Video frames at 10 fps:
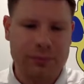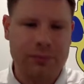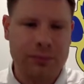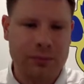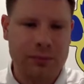
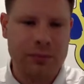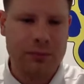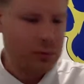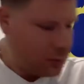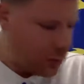
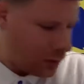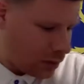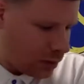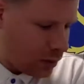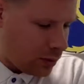authorizes that
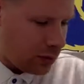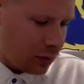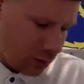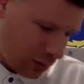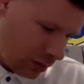activity to
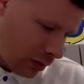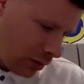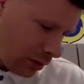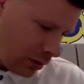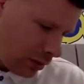let us know
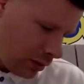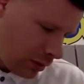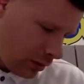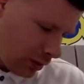what's going on.